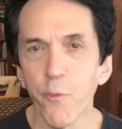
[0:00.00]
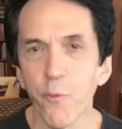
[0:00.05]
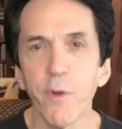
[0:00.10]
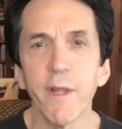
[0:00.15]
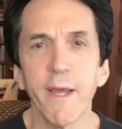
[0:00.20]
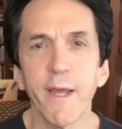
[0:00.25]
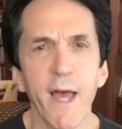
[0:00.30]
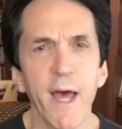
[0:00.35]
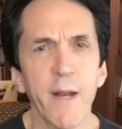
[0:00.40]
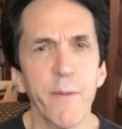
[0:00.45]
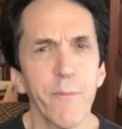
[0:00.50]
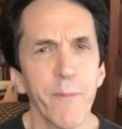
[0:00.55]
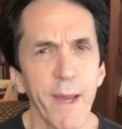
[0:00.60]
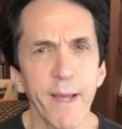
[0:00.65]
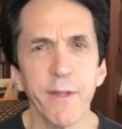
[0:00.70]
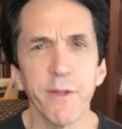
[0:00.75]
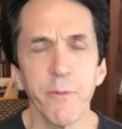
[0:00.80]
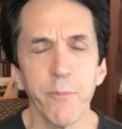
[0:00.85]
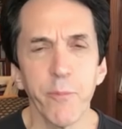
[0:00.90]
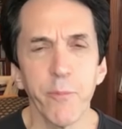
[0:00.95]
really kind of
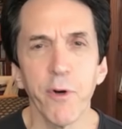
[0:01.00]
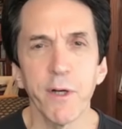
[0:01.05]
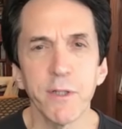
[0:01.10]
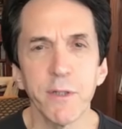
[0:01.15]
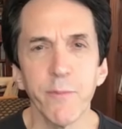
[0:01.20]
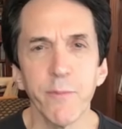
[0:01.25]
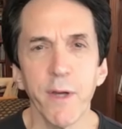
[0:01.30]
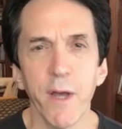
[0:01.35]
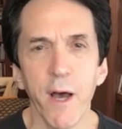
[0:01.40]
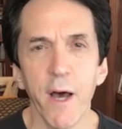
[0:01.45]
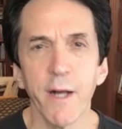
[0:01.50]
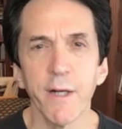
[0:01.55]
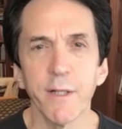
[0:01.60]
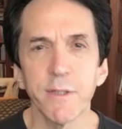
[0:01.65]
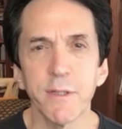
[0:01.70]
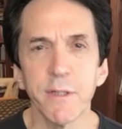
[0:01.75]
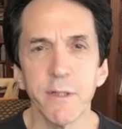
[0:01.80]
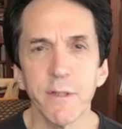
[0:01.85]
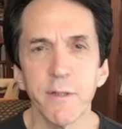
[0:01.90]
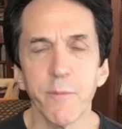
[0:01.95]
make the book, to be
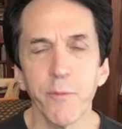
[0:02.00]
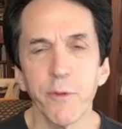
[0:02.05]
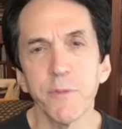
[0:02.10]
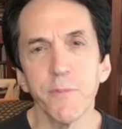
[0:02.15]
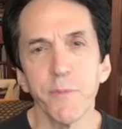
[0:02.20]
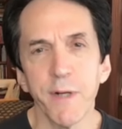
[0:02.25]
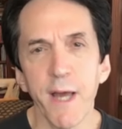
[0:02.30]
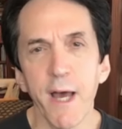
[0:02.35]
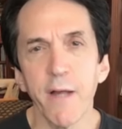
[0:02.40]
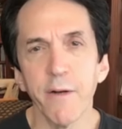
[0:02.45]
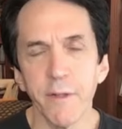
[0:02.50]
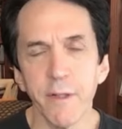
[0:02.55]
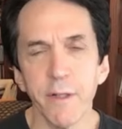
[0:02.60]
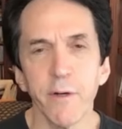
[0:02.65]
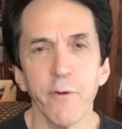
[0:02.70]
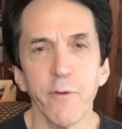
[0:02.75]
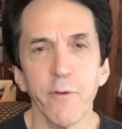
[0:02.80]
honest. And the book's been out, you